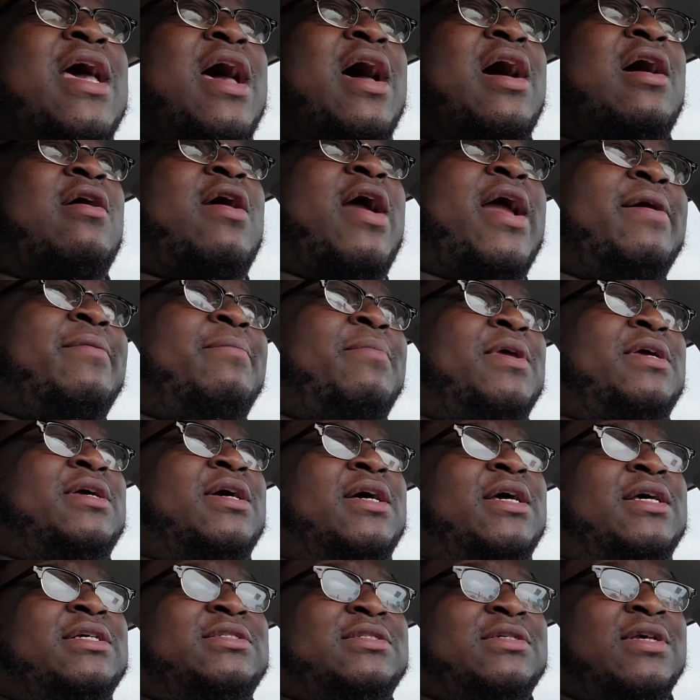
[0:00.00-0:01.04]
All right,
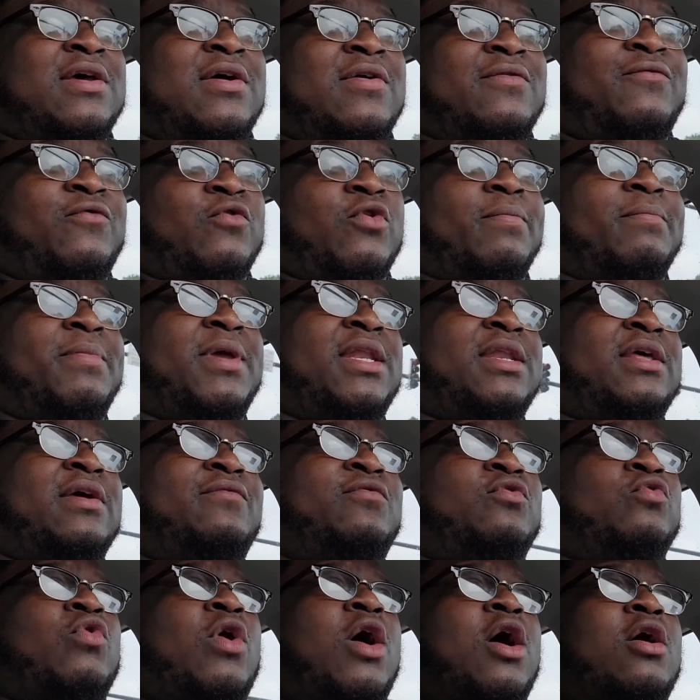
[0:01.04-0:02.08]
because for many of
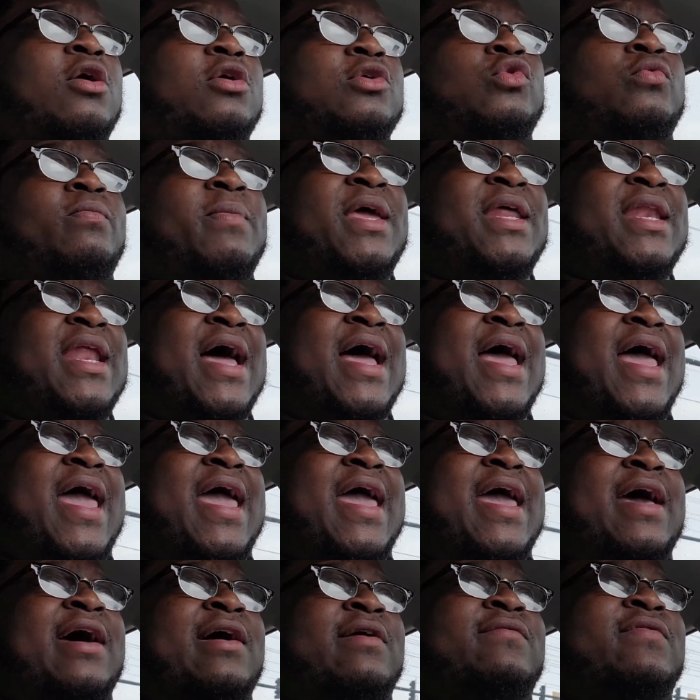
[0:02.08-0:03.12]
you all, you may not
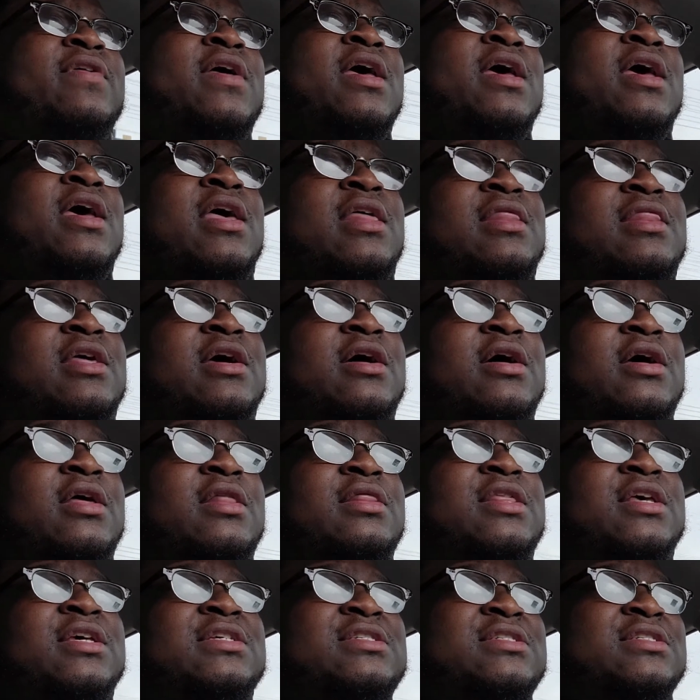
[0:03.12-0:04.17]
have
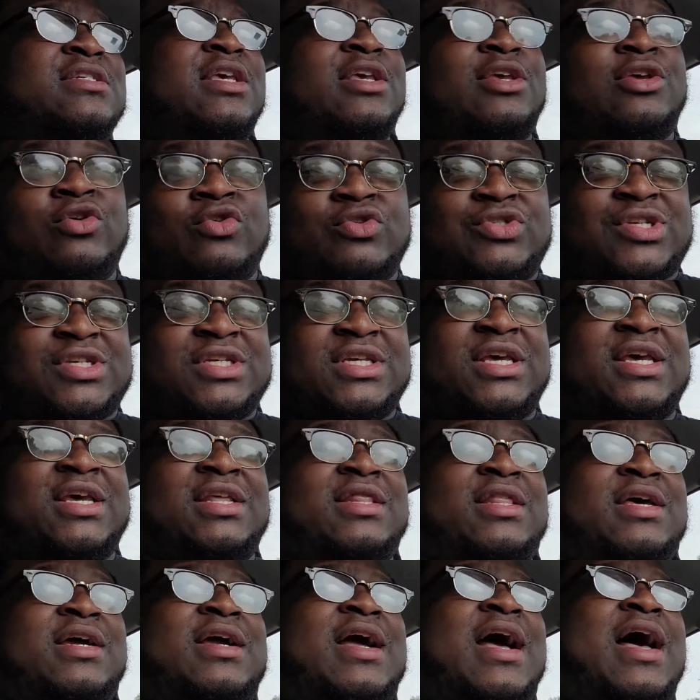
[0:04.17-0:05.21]
the skill set,
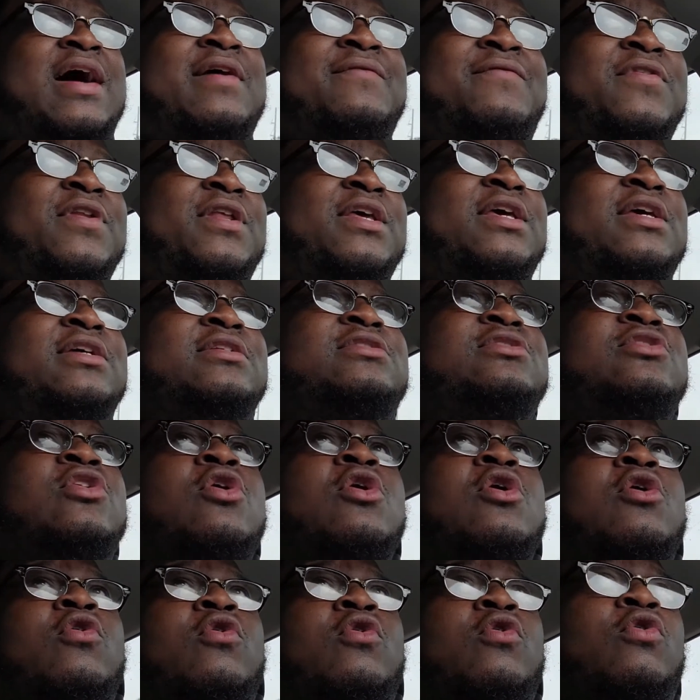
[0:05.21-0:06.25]
the confidence,
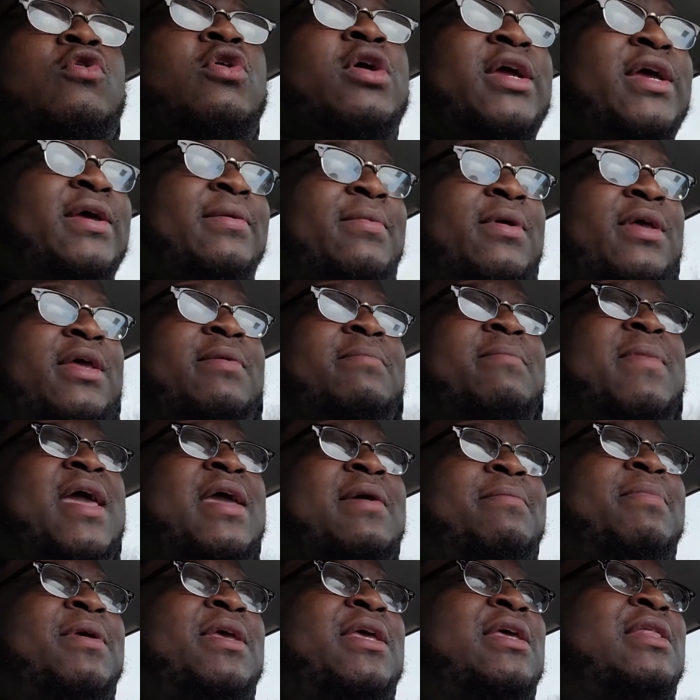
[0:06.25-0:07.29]
or it
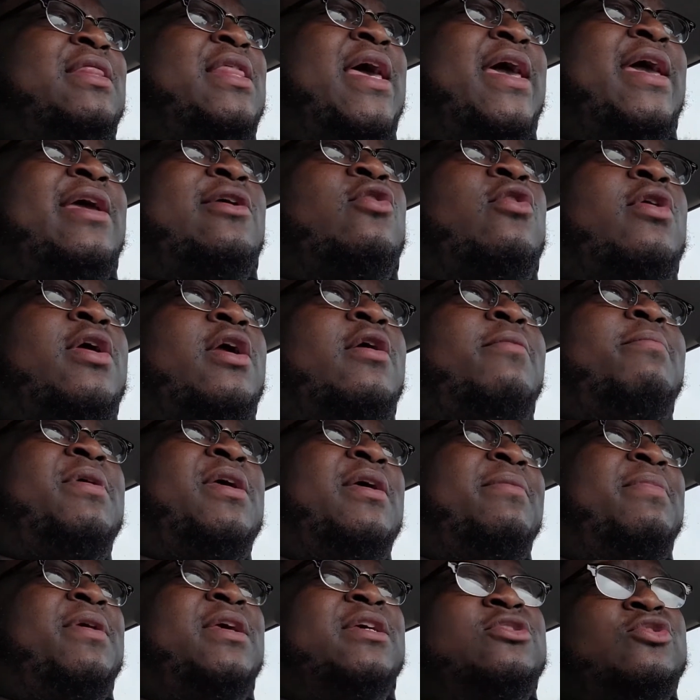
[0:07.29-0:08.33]
may be that your
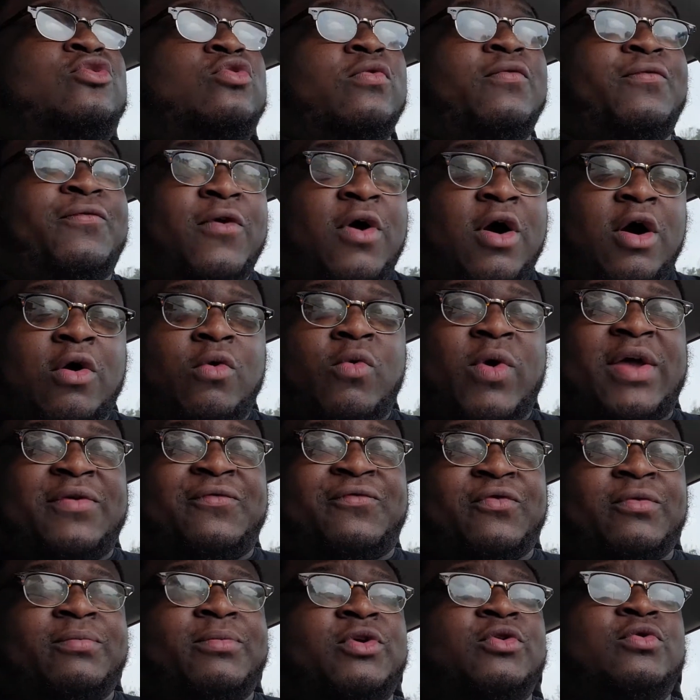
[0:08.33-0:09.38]
Airbnb is too far away
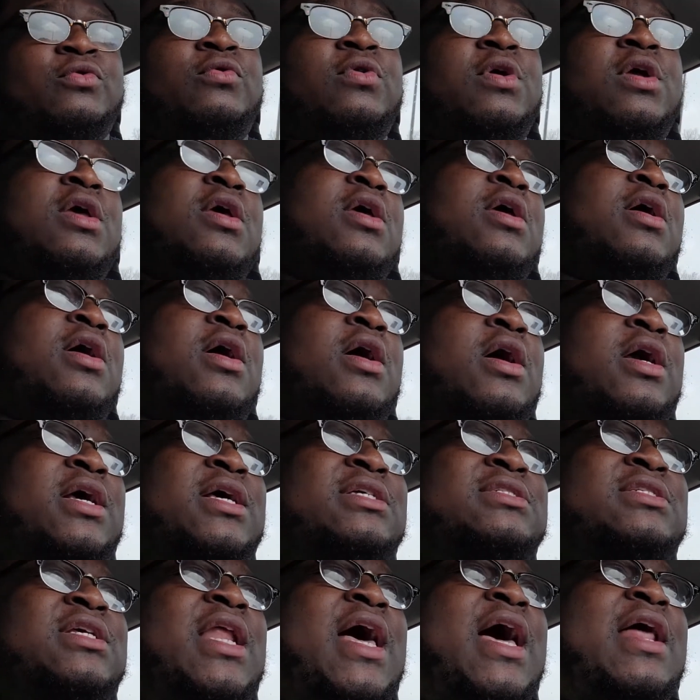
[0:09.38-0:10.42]
from you,
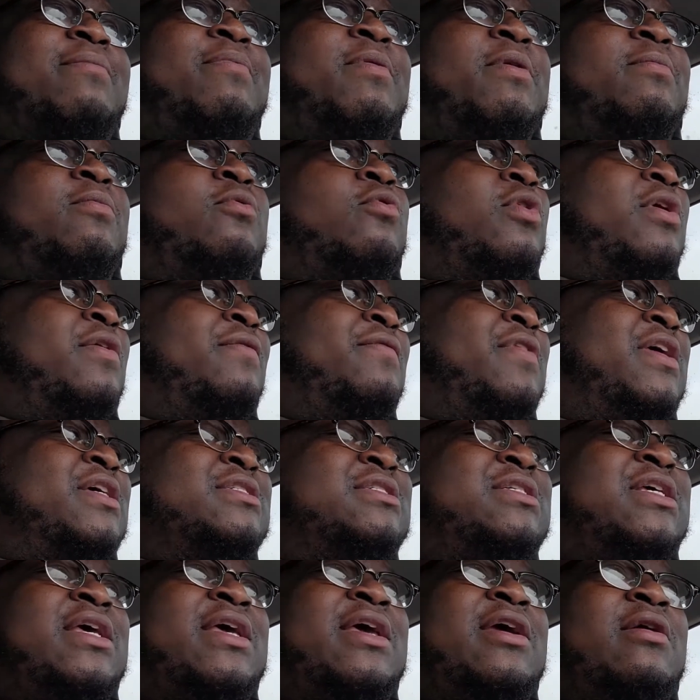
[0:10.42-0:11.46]
because a lot of people
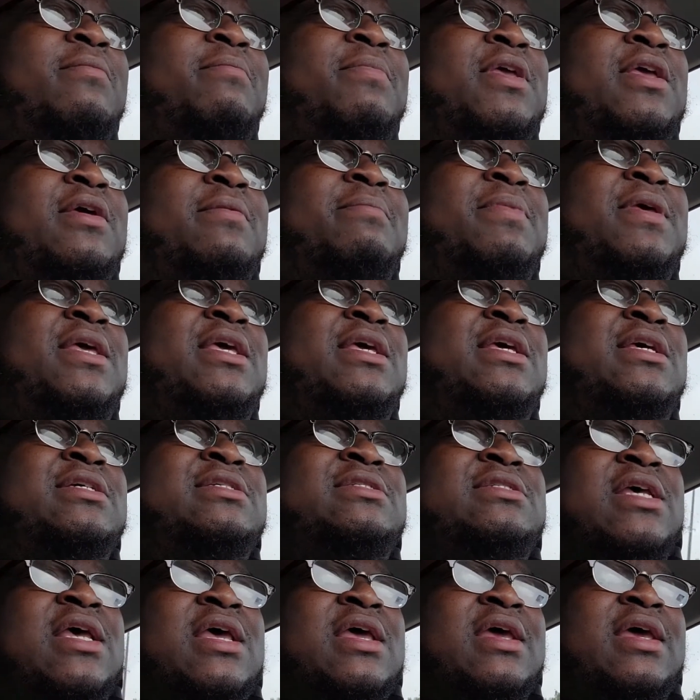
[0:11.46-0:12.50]
invest in
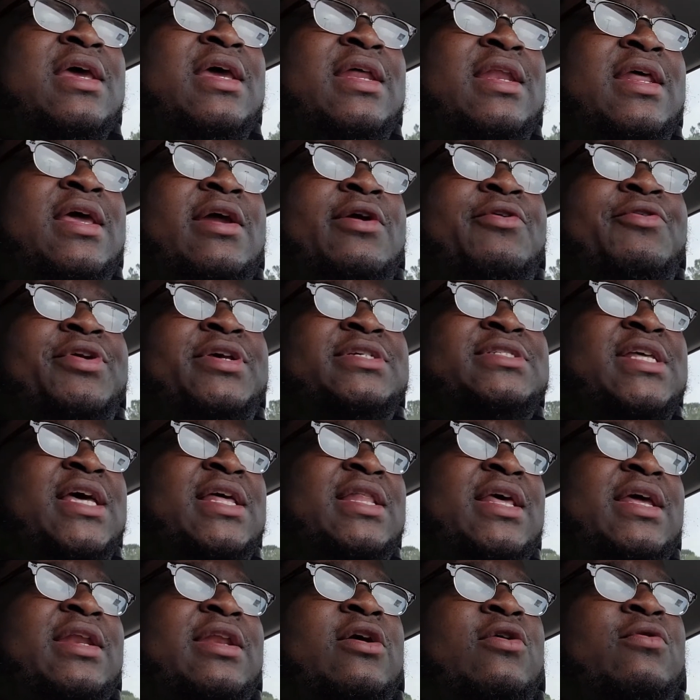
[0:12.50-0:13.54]
Airbnbs in areas that
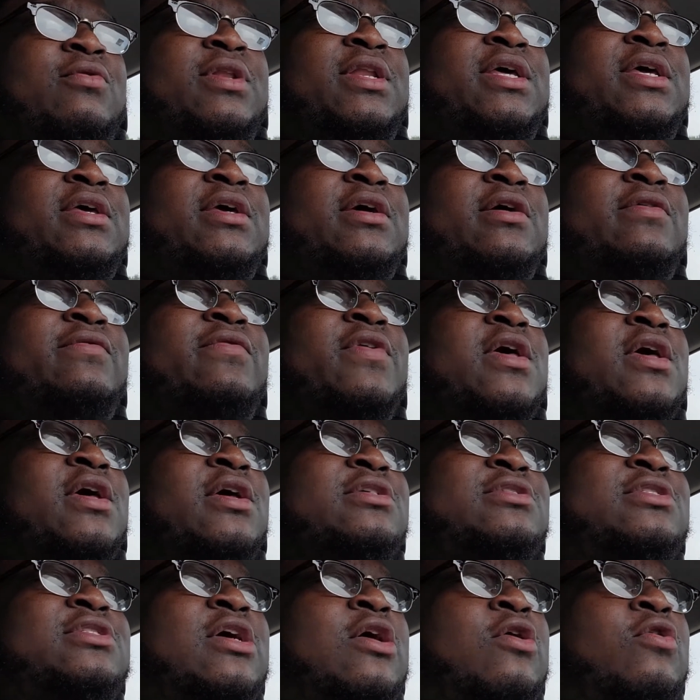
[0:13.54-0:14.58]
they don't live.
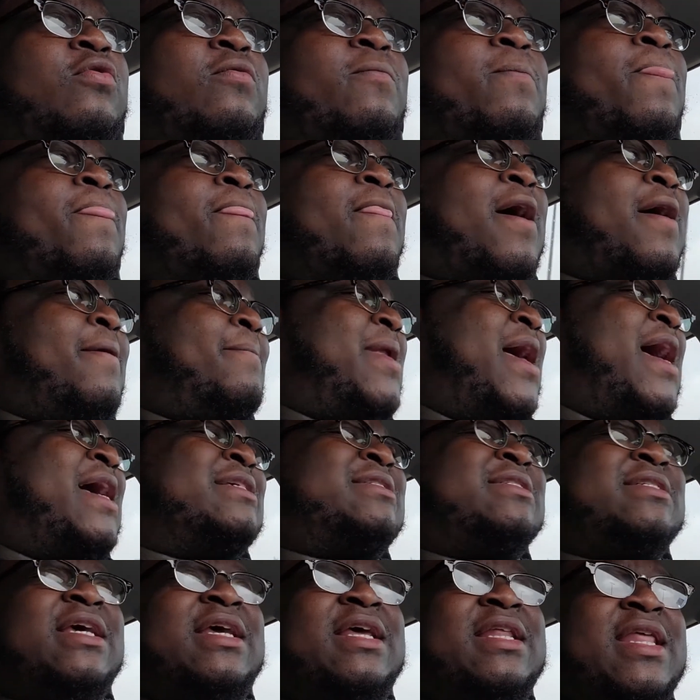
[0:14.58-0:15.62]
So I'm not
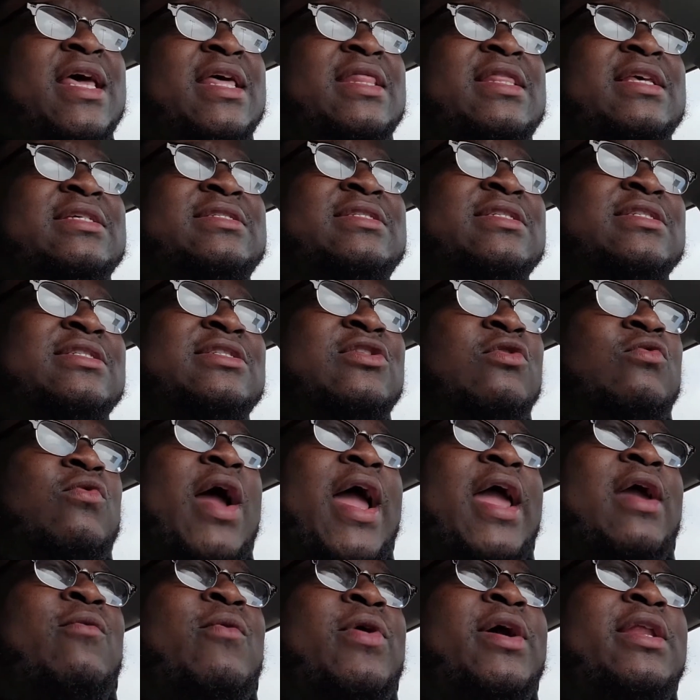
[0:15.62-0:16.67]
saying that this is the
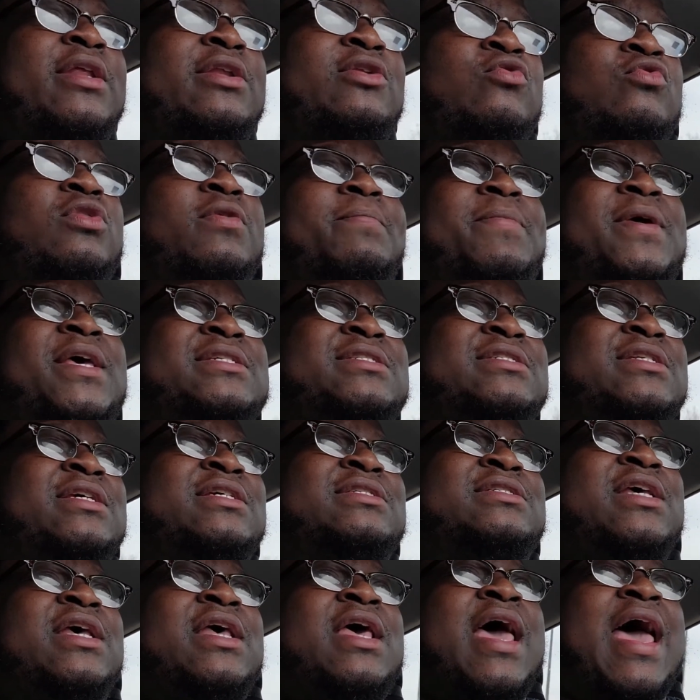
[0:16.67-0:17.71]
right way to do the
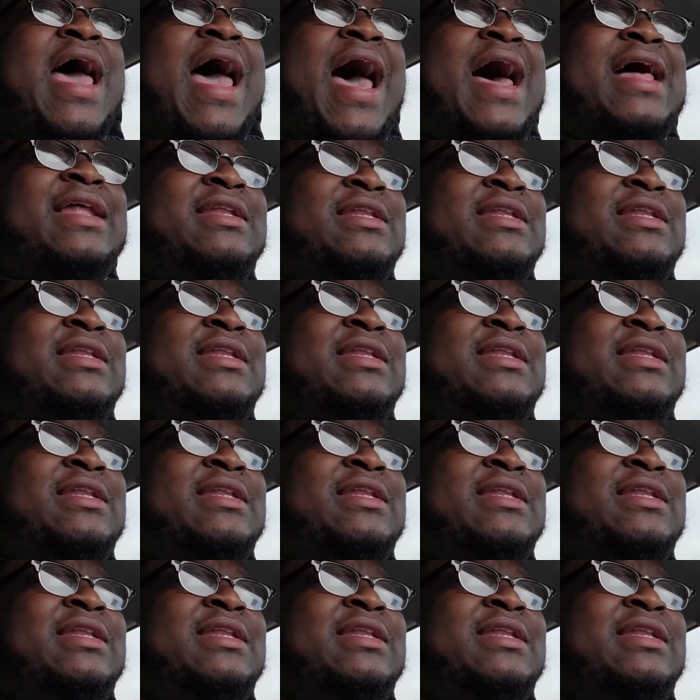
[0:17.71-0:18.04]
business. I